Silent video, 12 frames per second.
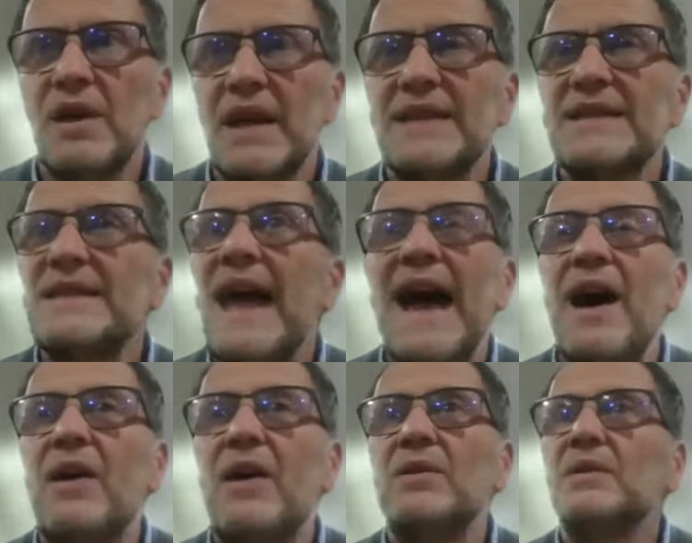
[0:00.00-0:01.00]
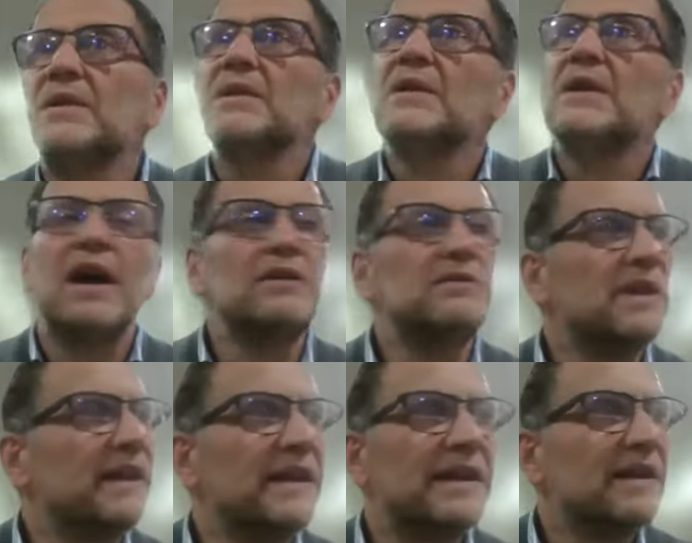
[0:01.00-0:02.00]
it's now
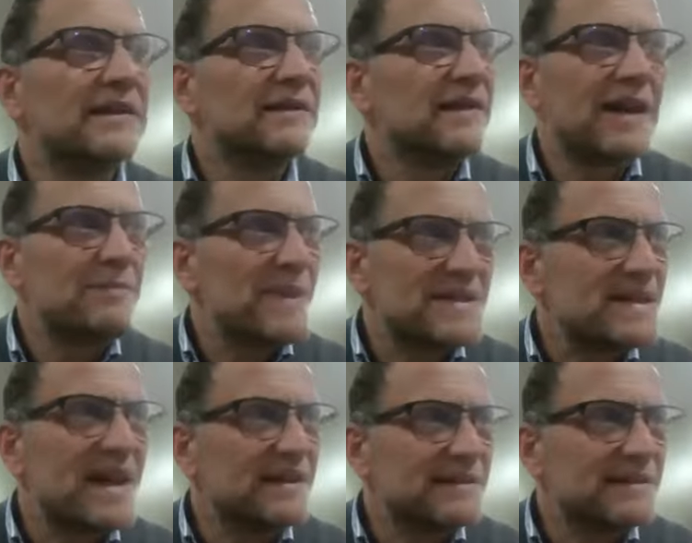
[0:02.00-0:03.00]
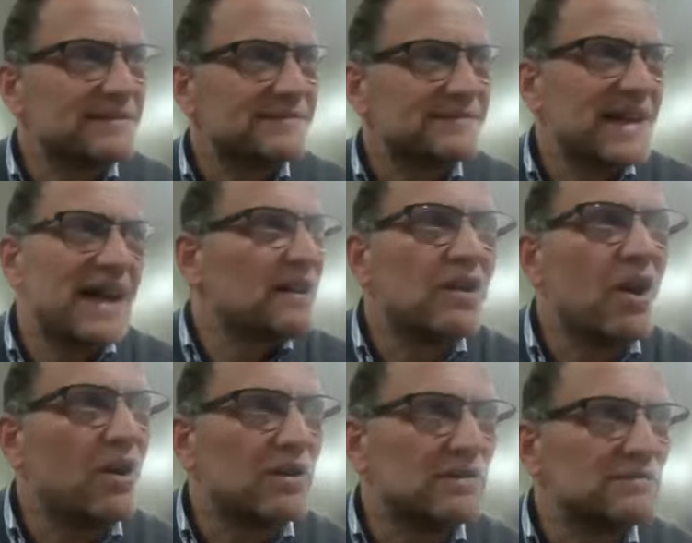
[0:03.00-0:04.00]
only half past eight, nine
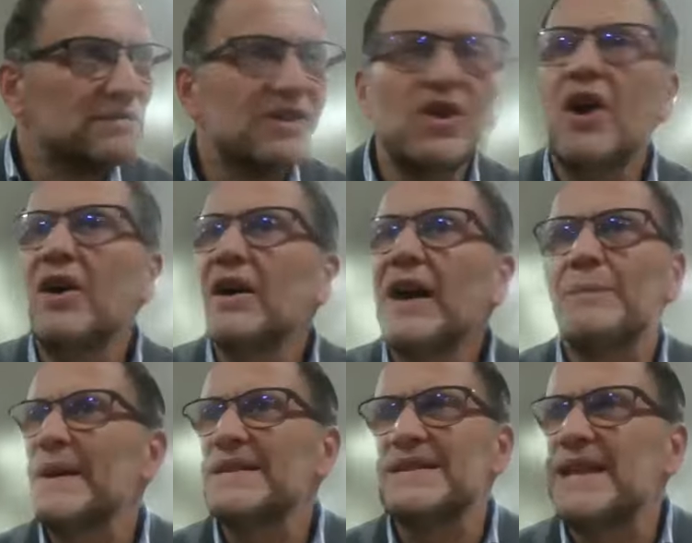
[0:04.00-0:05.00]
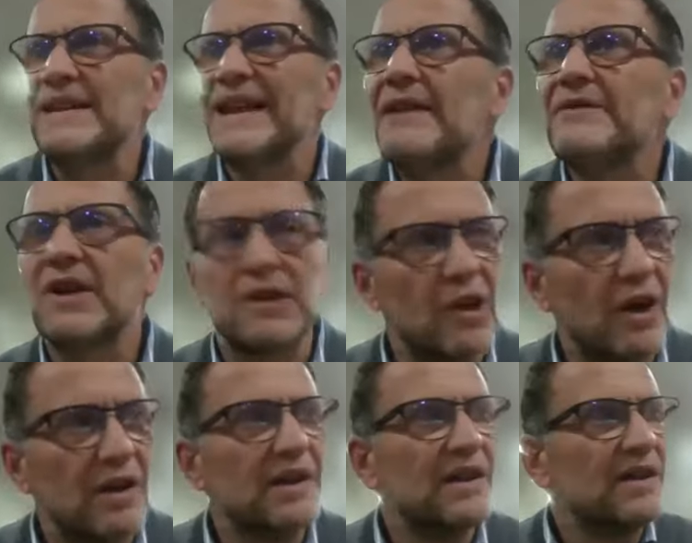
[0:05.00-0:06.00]
o'clock, and not half past 10, 11
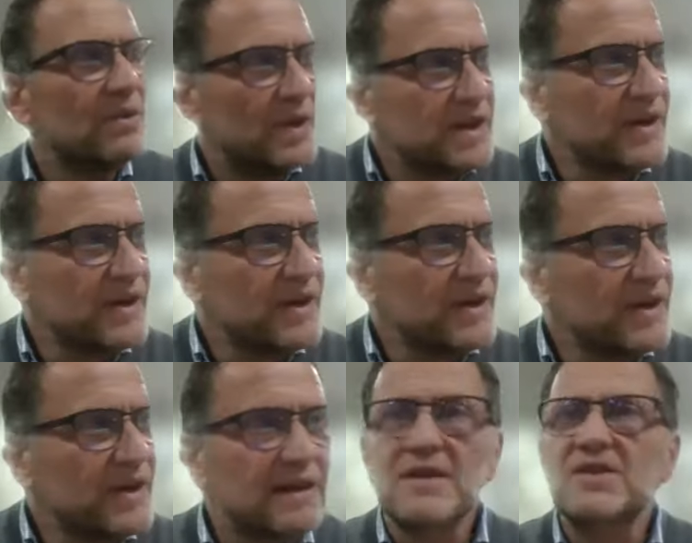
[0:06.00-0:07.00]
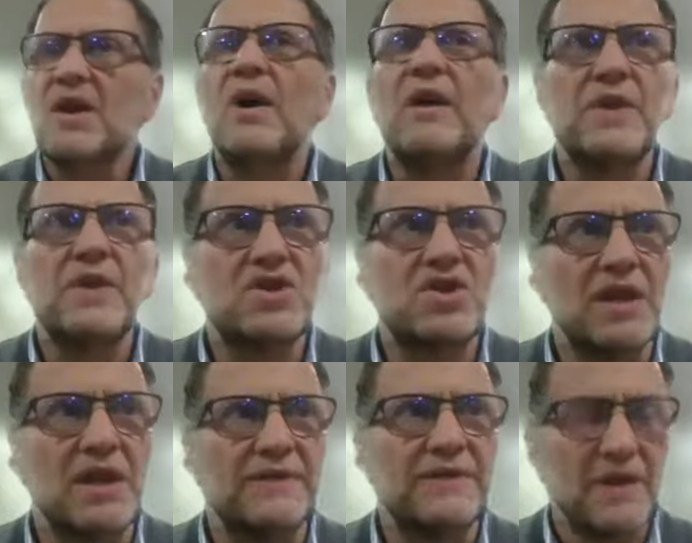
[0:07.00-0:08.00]
o'clock when you're eating. So, what have you
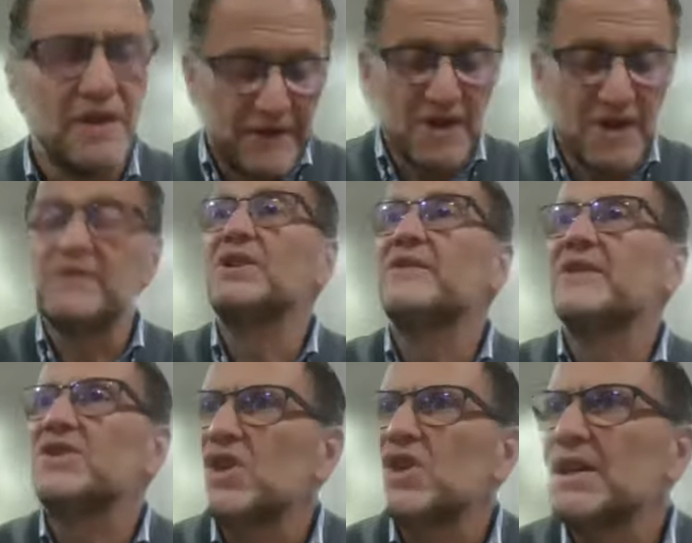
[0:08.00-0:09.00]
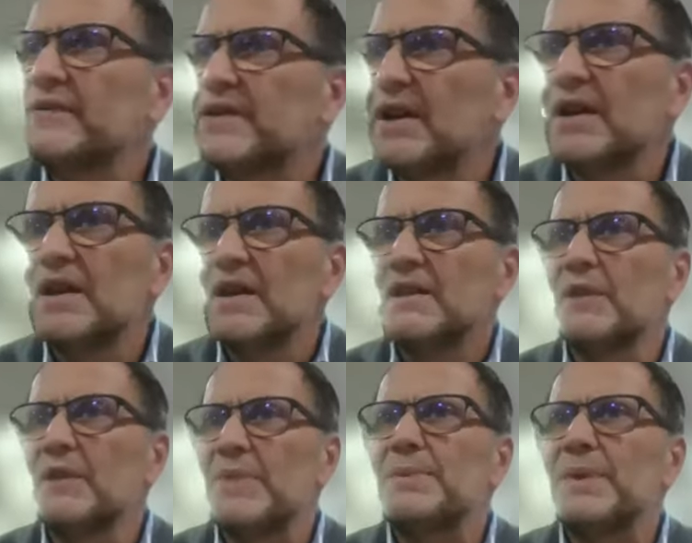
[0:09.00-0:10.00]
achieved? First of all, you've achieved
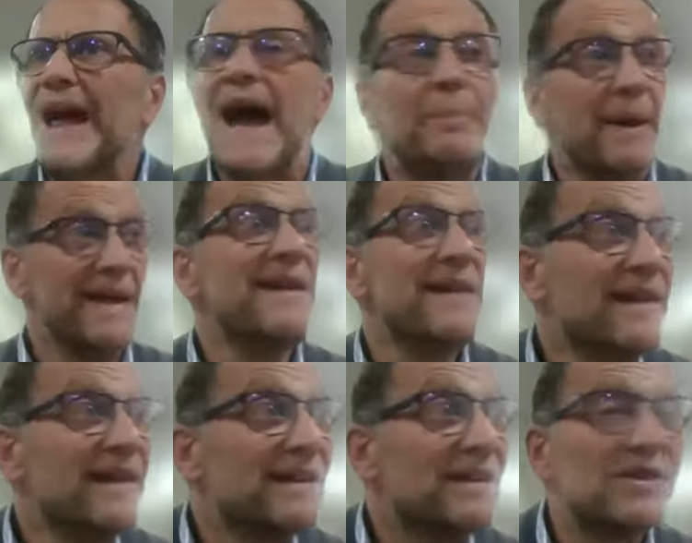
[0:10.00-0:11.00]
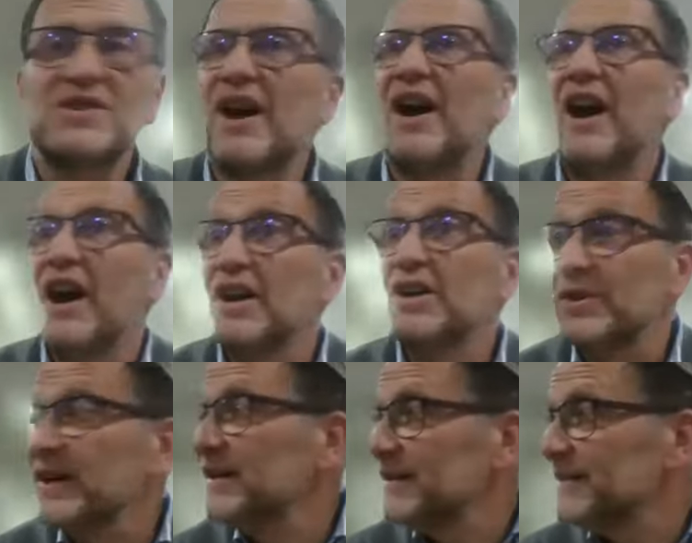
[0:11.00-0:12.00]
that people are happy because they're not
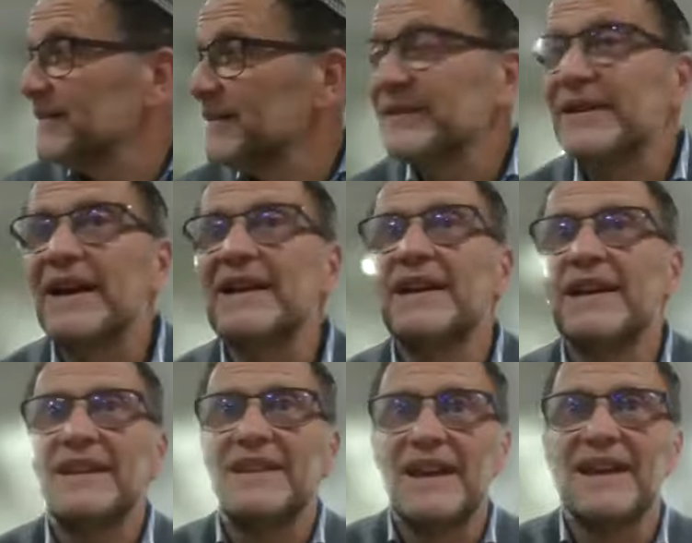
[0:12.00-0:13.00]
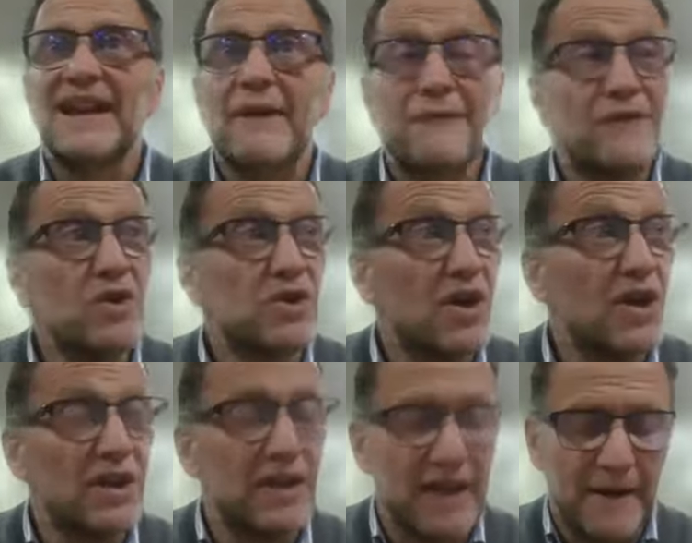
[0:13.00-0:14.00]
hungry, okay? They're going to get food
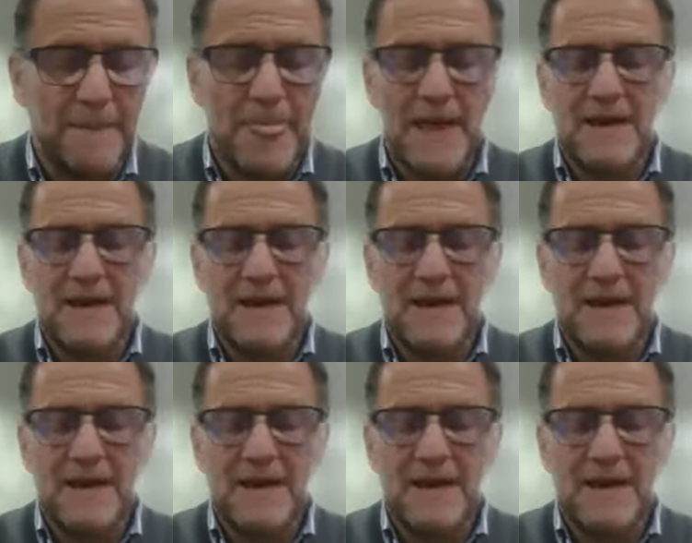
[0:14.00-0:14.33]
earlier.